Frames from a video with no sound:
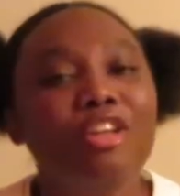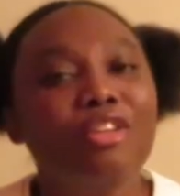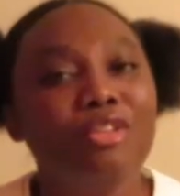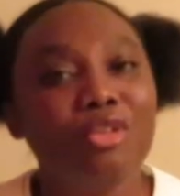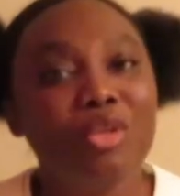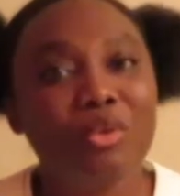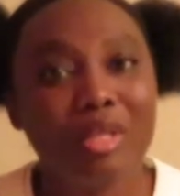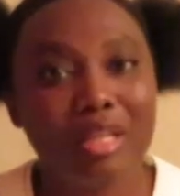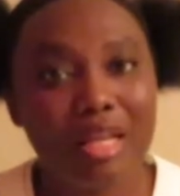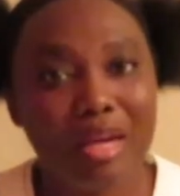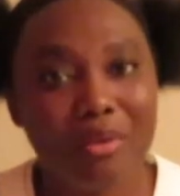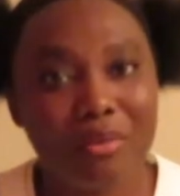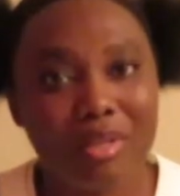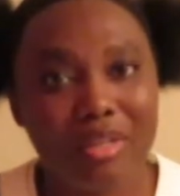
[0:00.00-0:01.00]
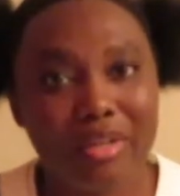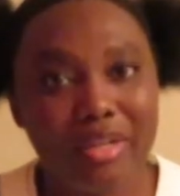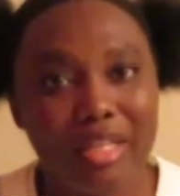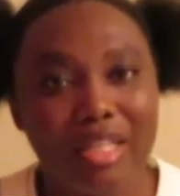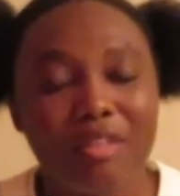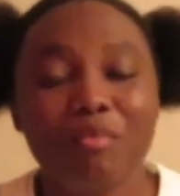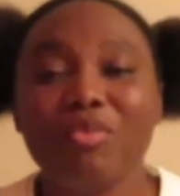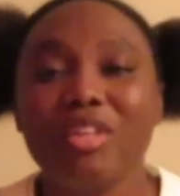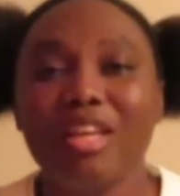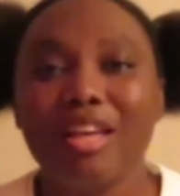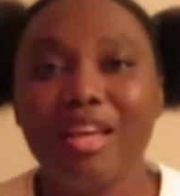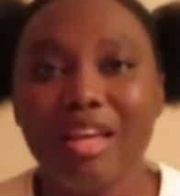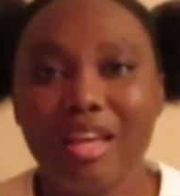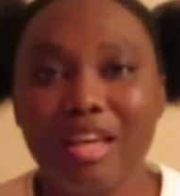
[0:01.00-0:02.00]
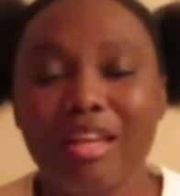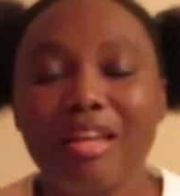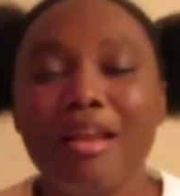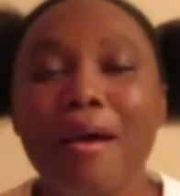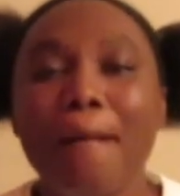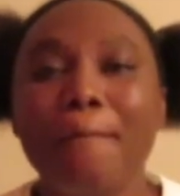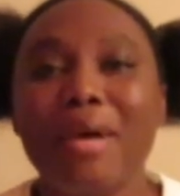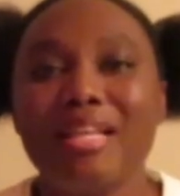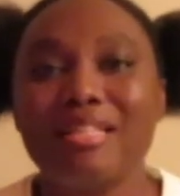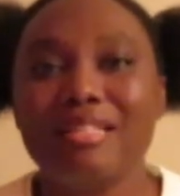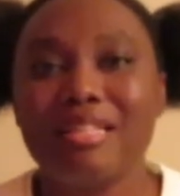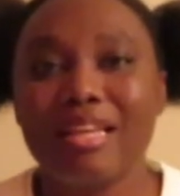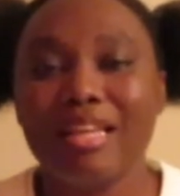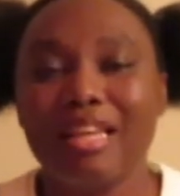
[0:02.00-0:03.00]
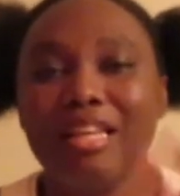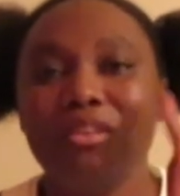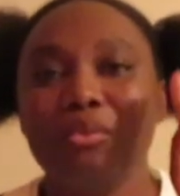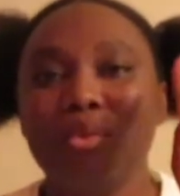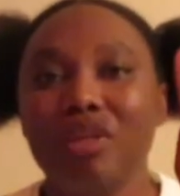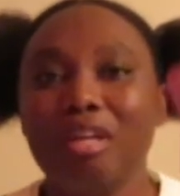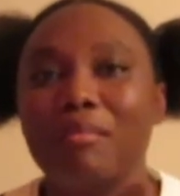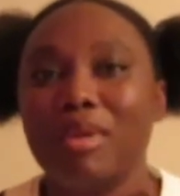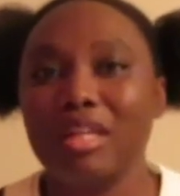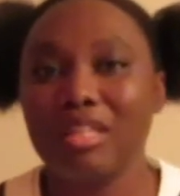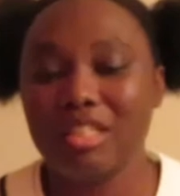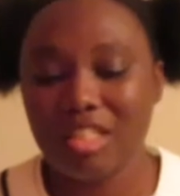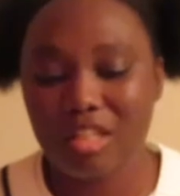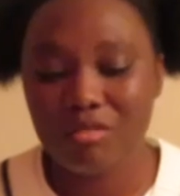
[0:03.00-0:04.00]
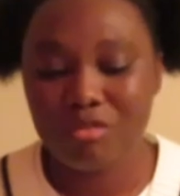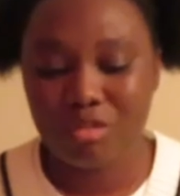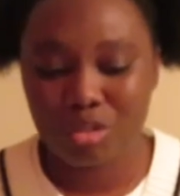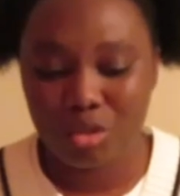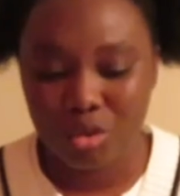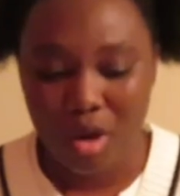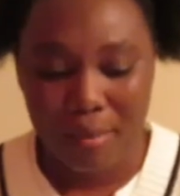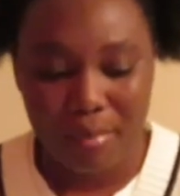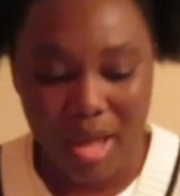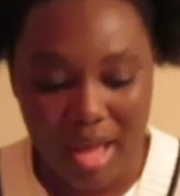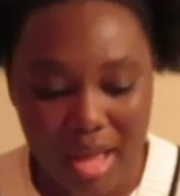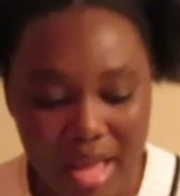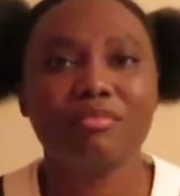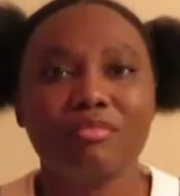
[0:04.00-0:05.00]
you will not regret it. And my second recommendation for drama,